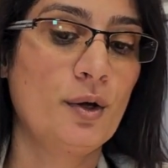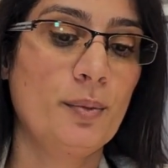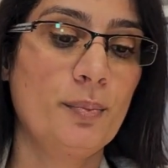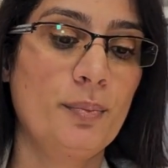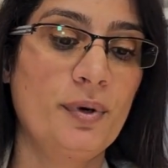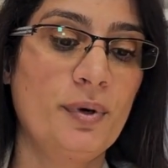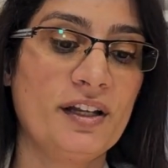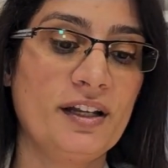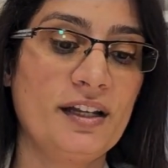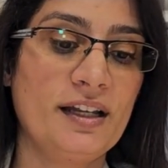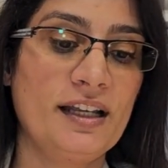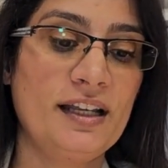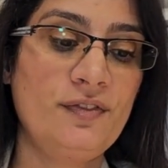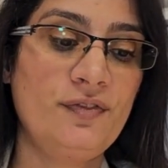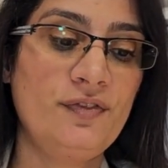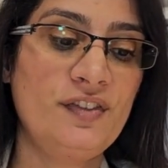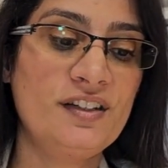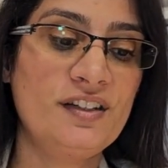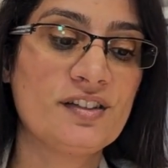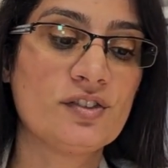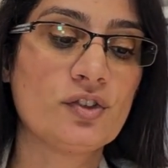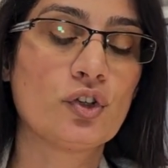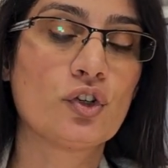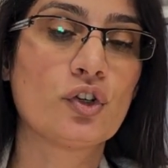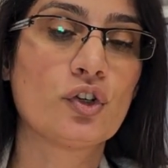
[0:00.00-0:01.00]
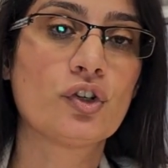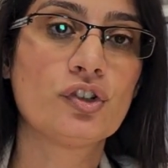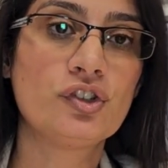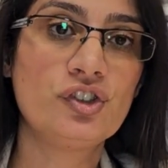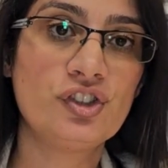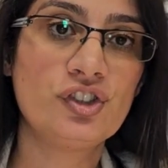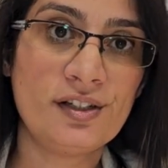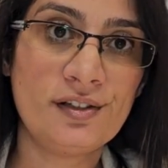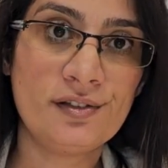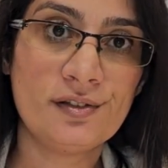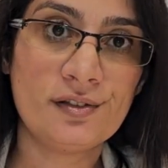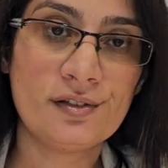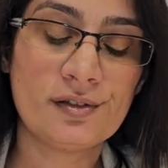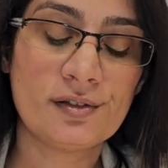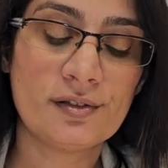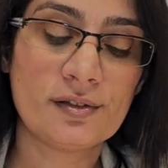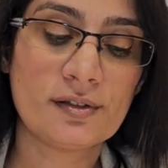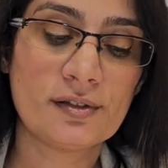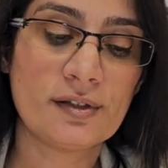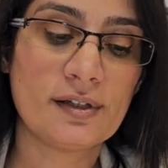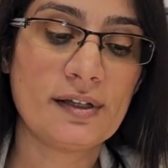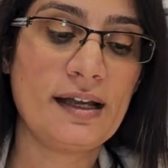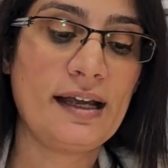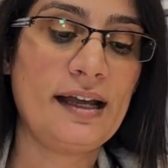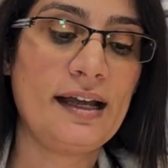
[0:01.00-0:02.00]
But if it's urgent
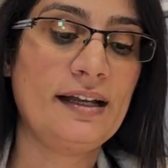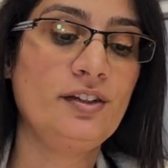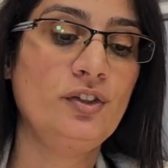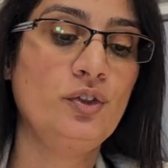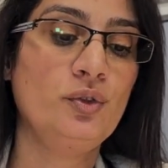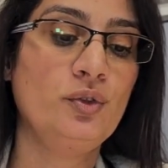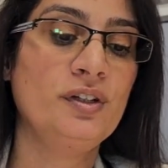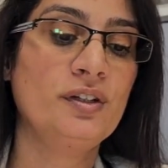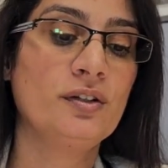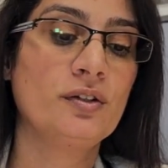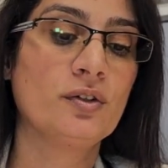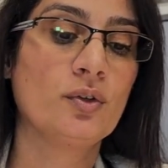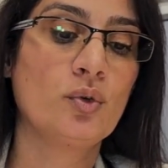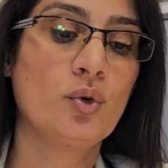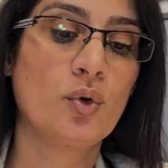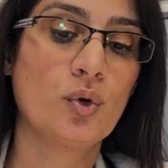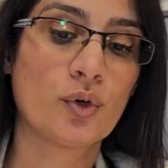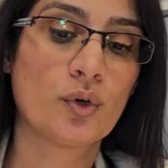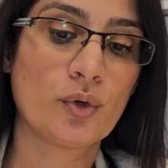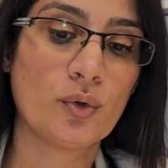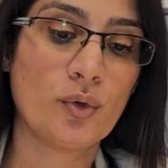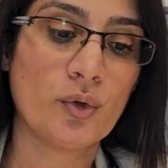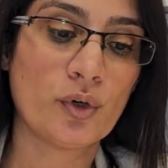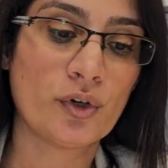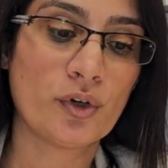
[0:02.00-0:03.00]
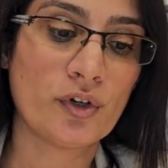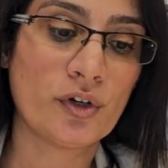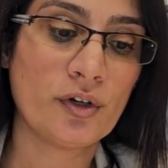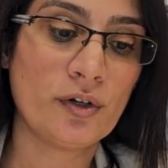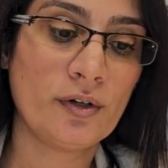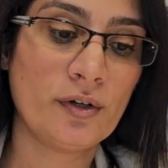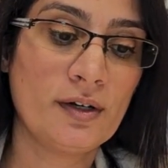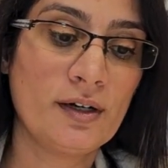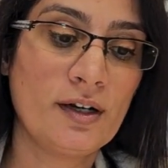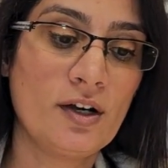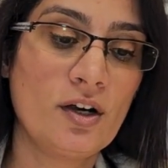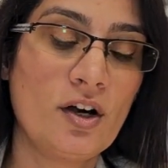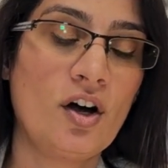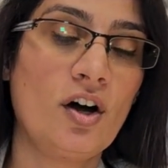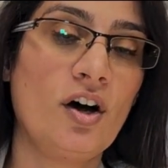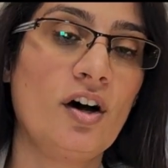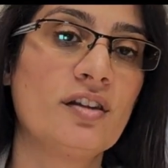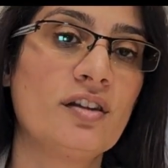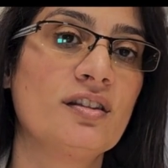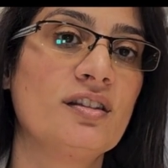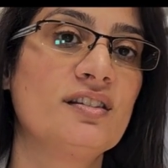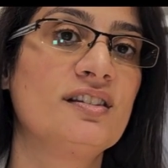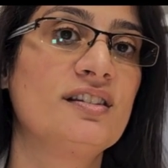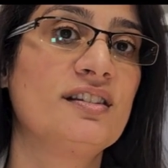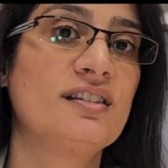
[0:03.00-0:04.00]
and you need a court order
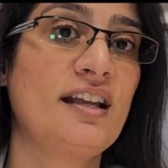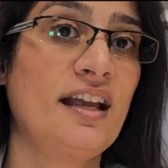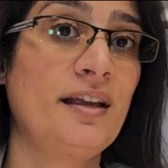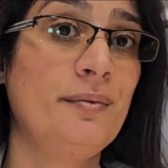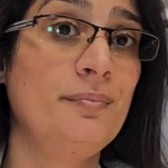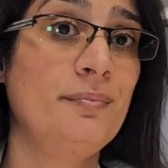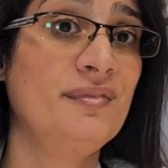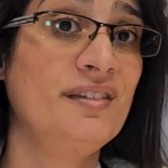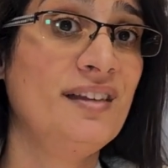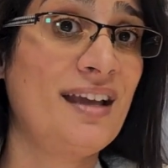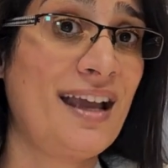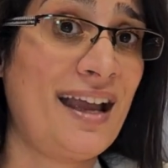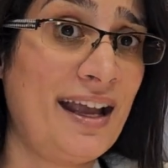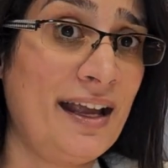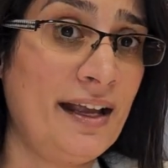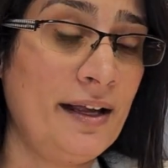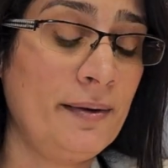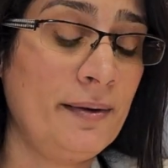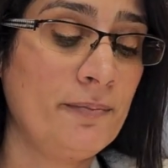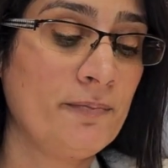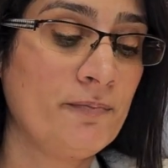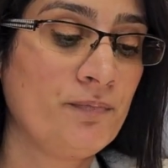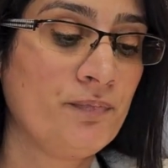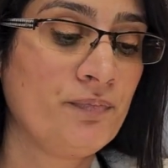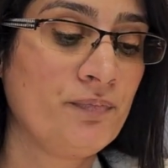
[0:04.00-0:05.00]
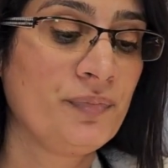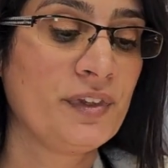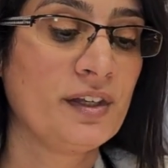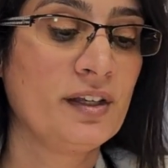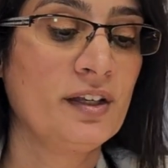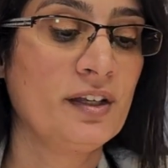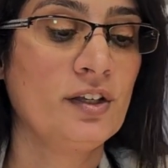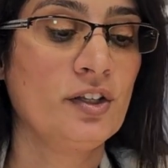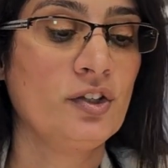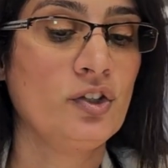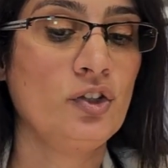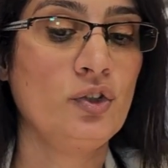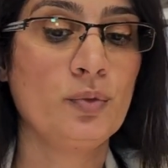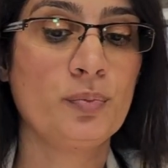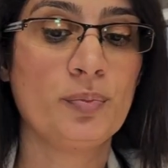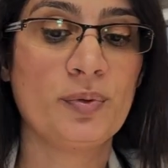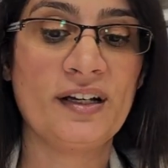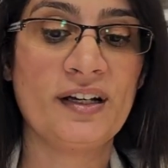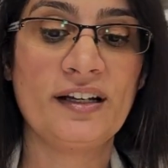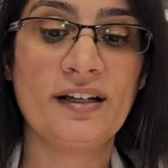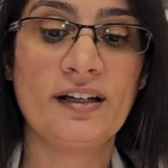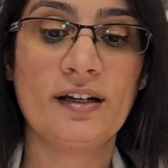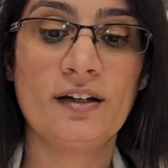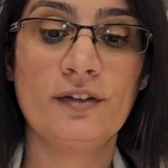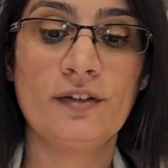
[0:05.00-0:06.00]
on the same day, you
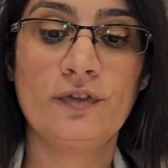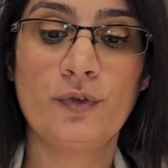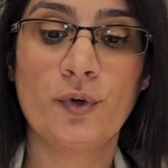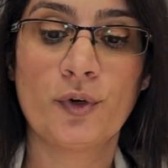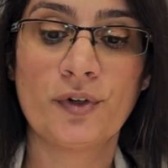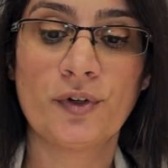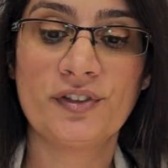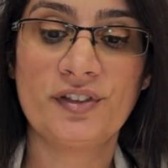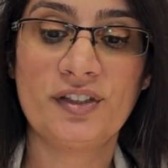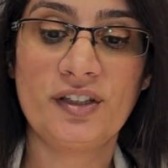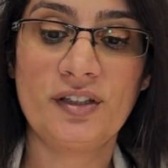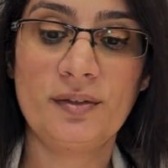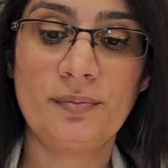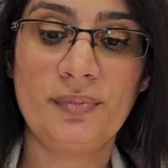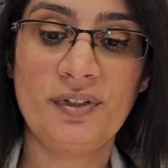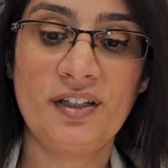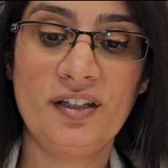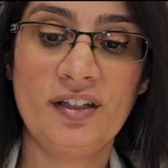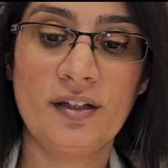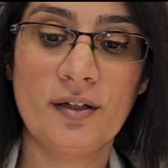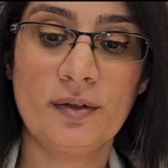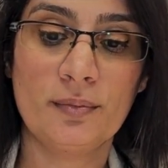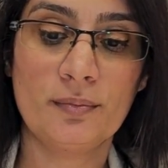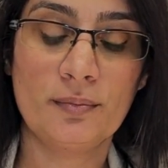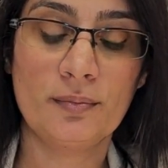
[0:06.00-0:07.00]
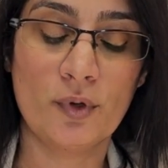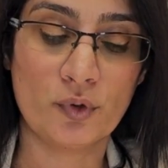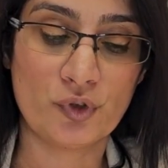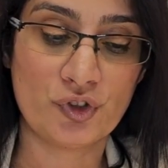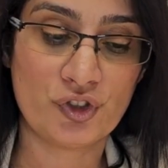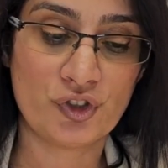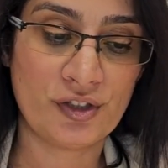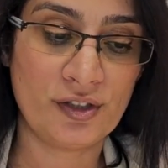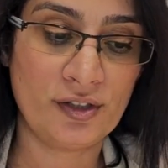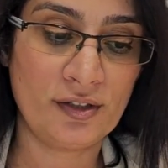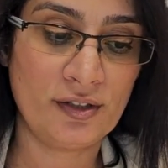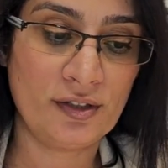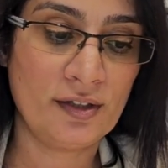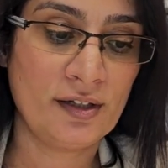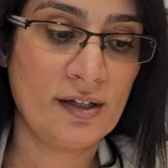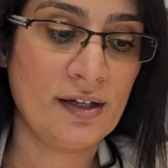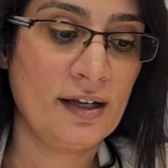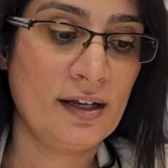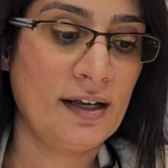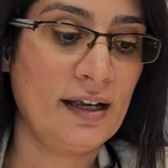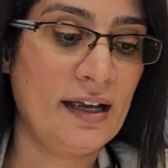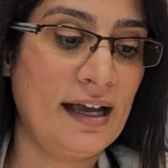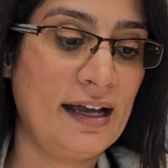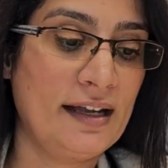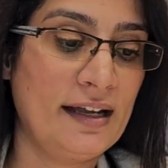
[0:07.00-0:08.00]
bring a 14B motion
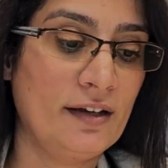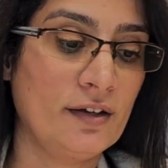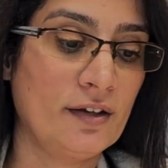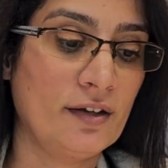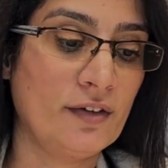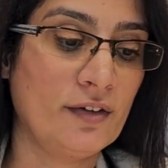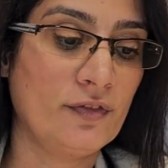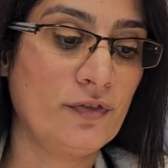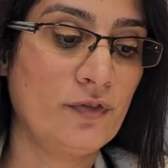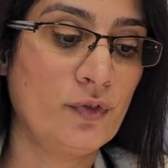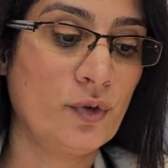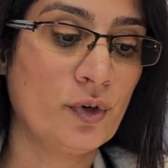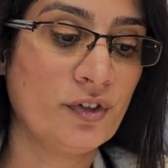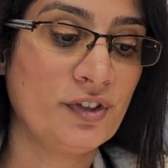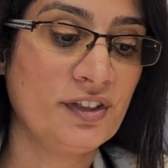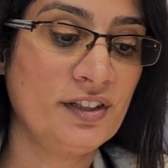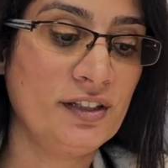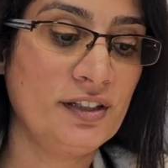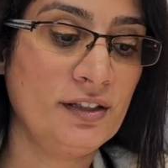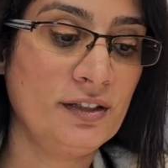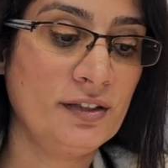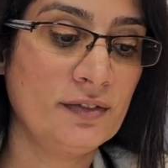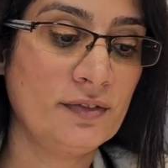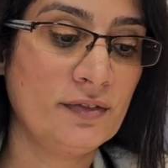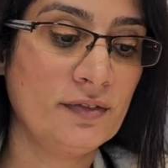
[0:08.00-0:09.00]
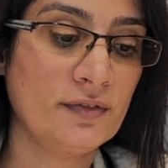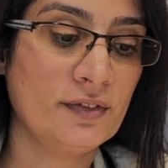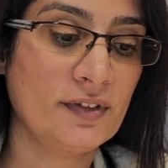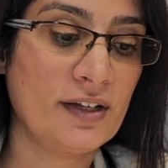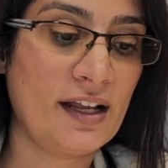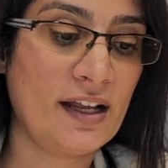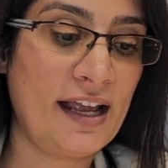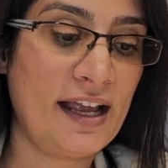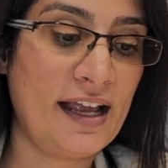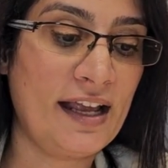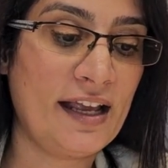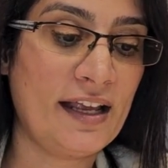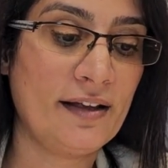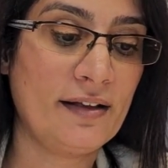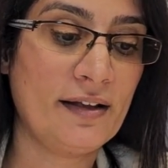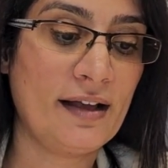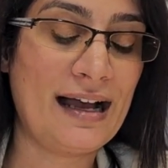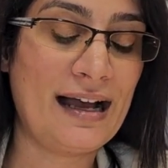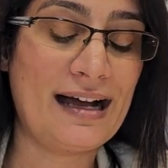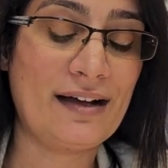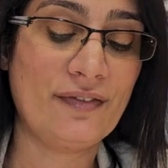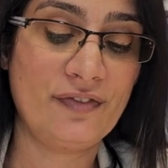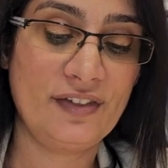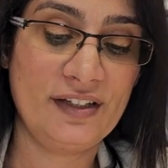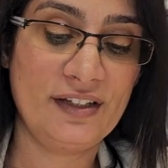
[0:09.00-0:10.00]
and a 14A
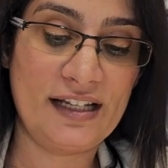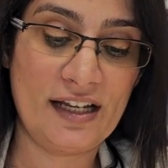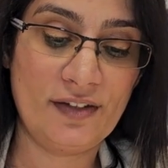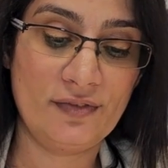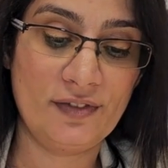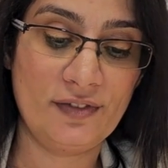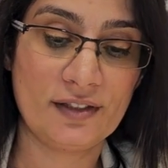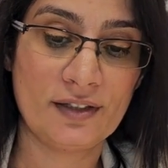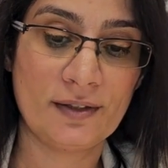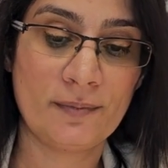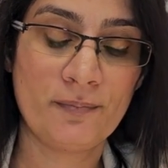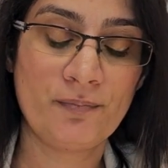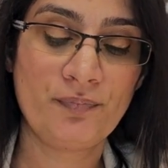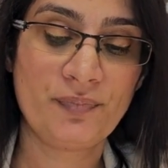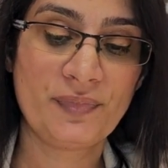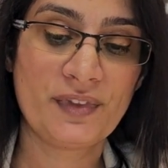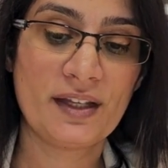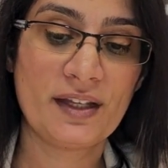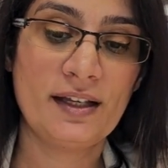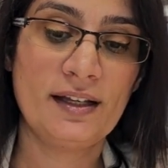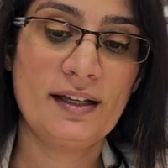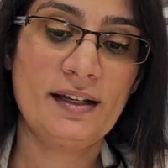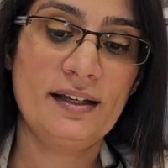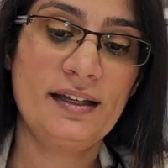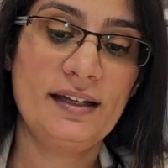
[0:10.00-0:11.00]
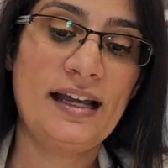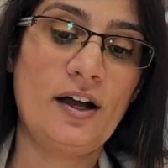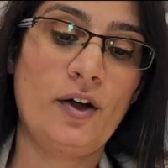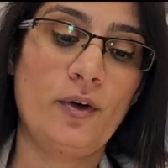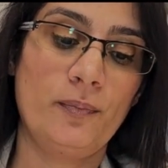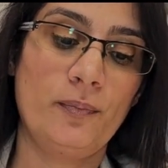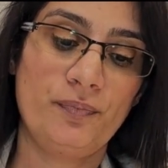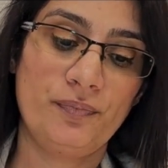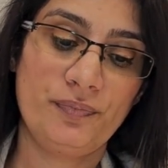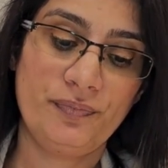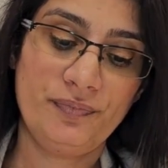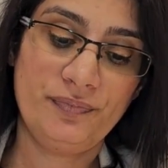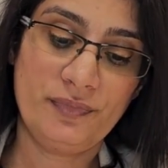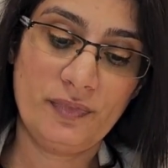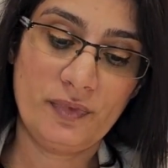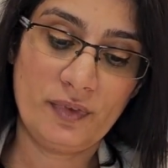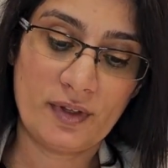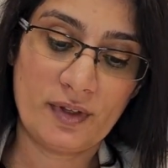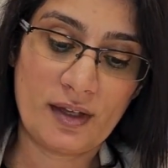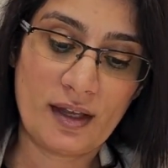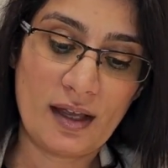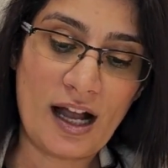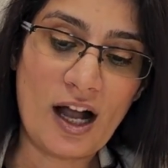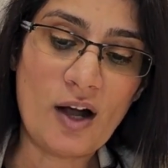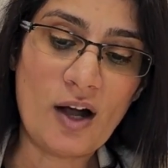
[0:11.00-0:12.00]
affidavit. Now,
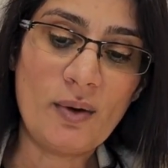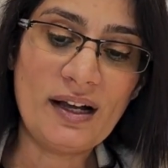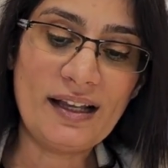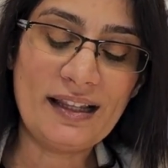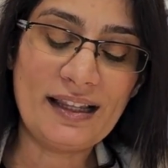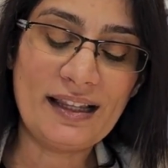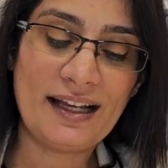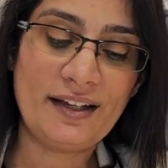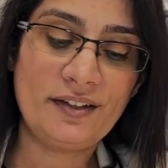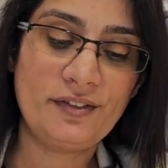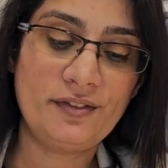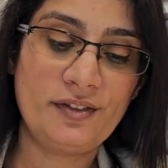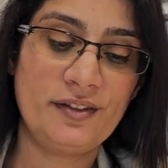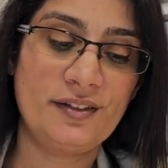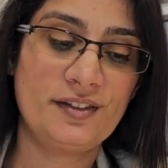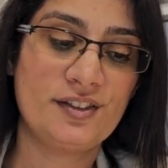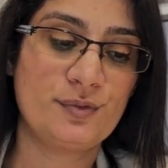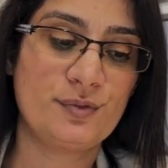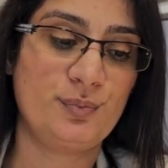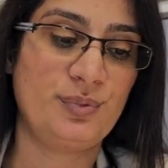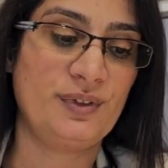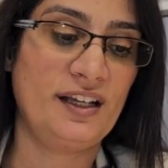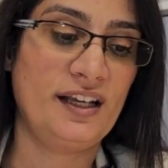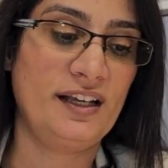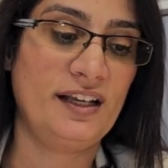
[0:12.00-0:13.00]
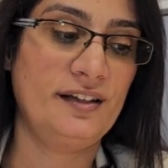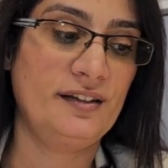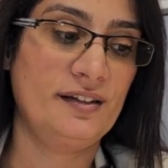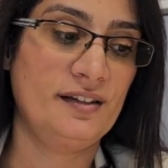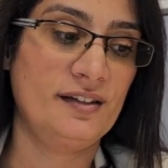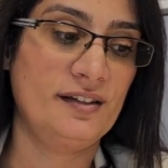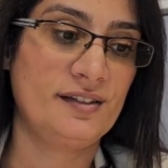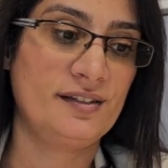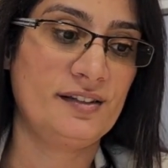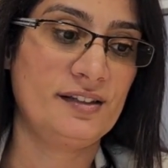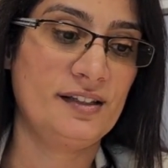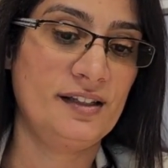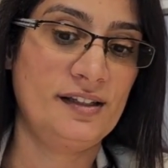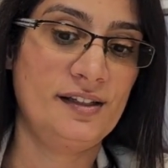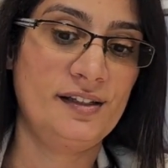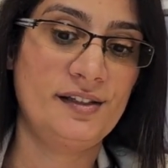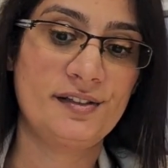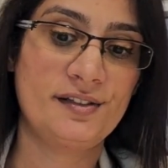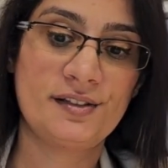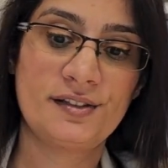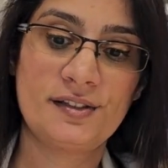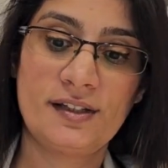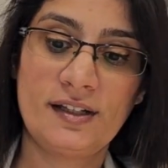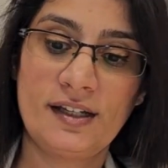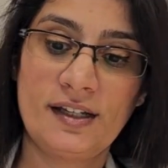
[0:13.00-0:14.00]
how I like to explain this
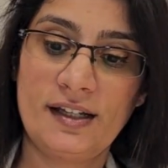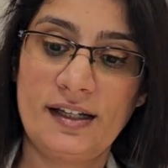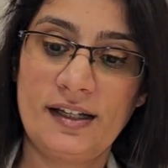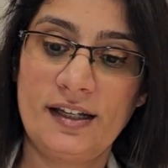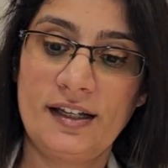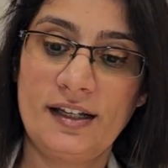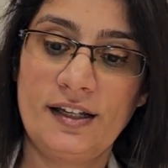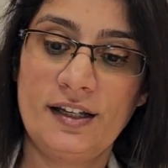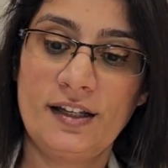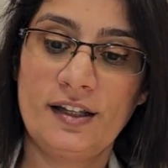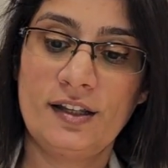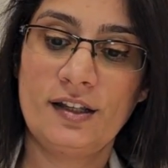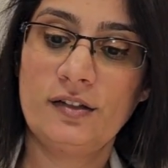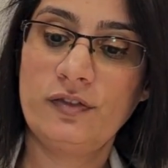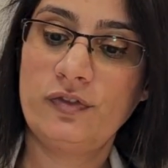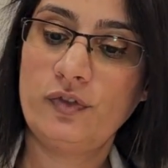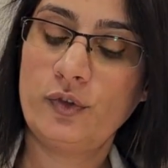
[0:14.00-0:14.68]
is the